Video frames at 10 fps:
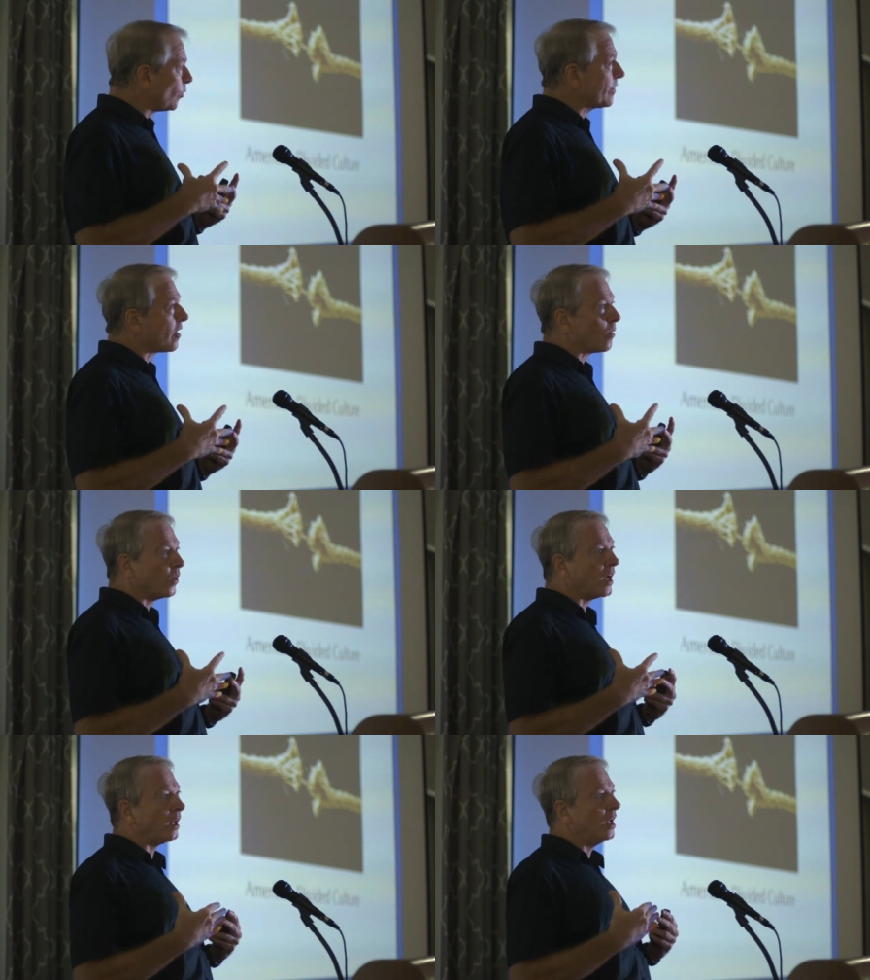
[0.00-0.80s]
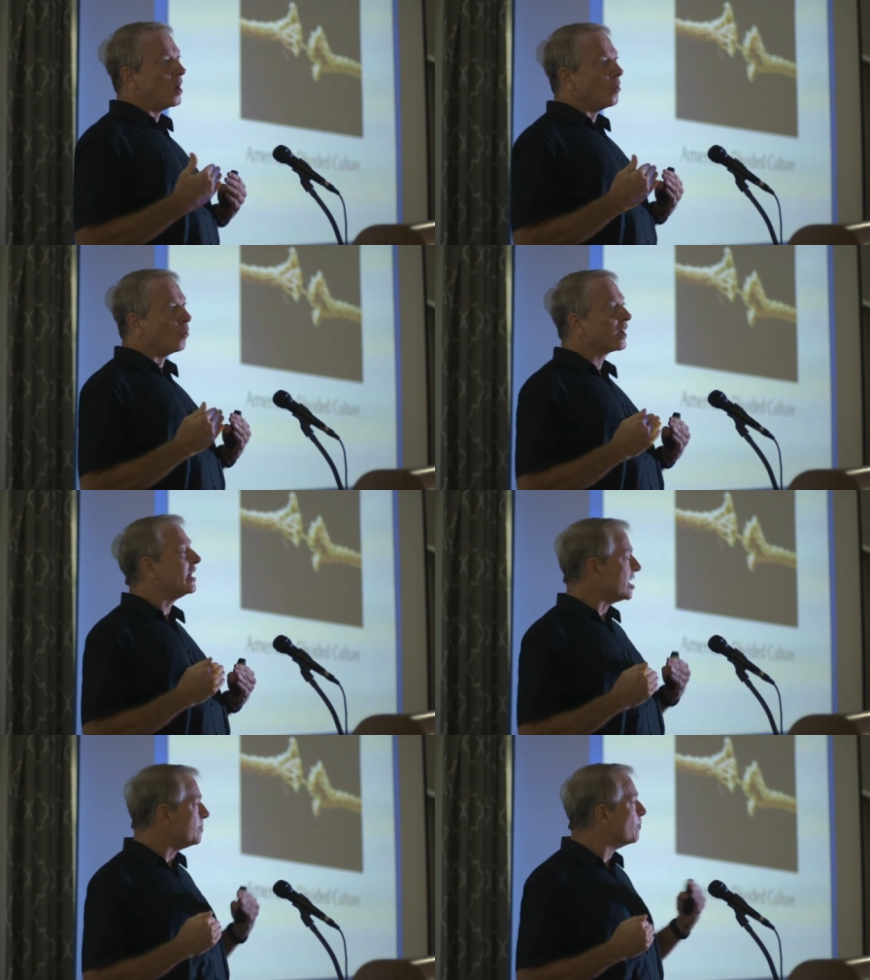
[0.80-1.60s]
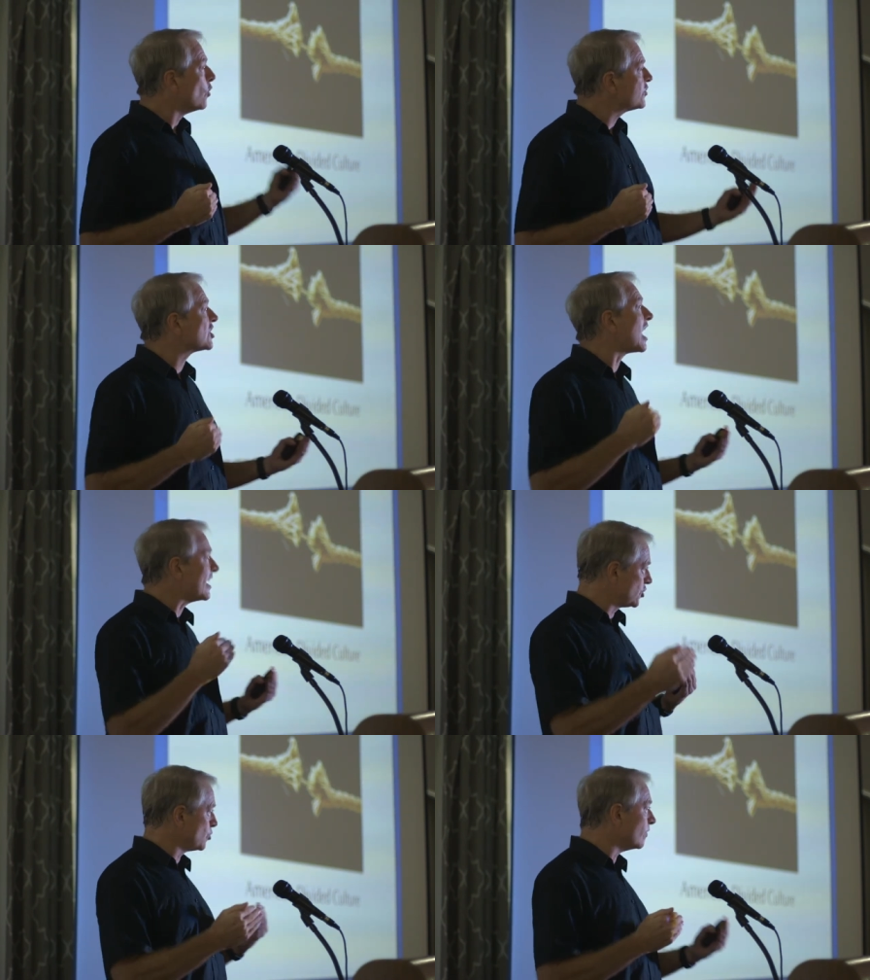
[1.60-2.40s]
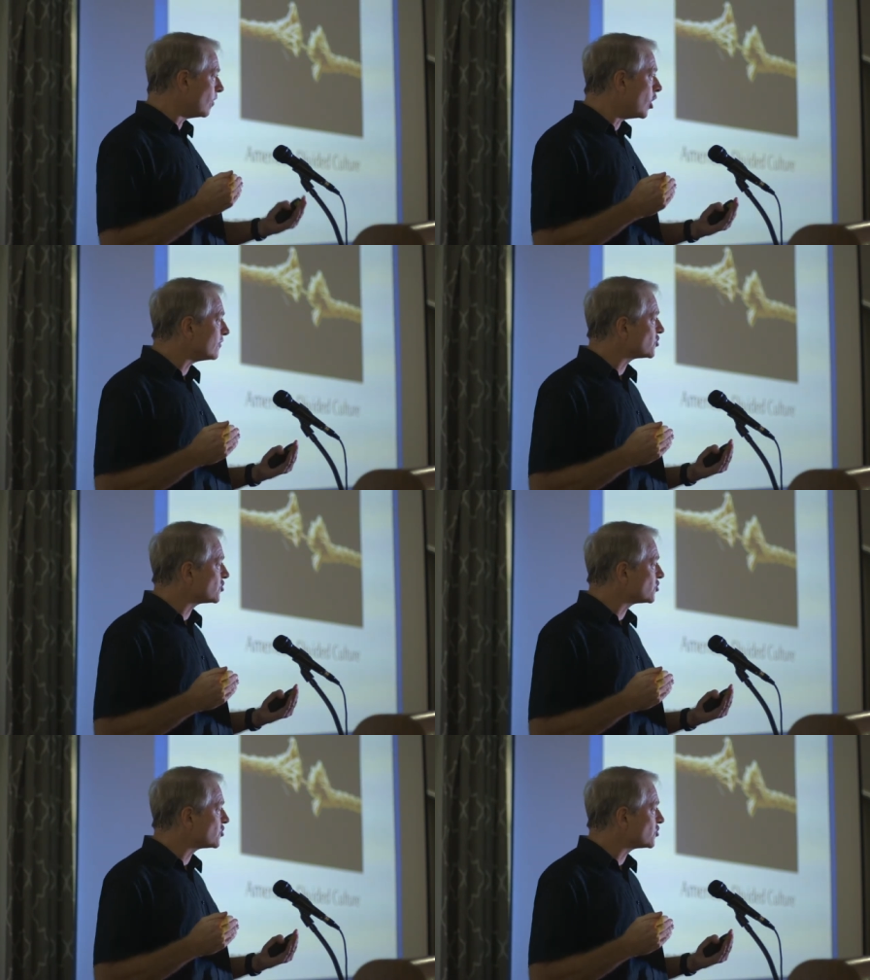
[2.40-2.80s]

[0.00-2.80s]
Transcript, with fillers: We thought, well, we're going to need both sides to evolve.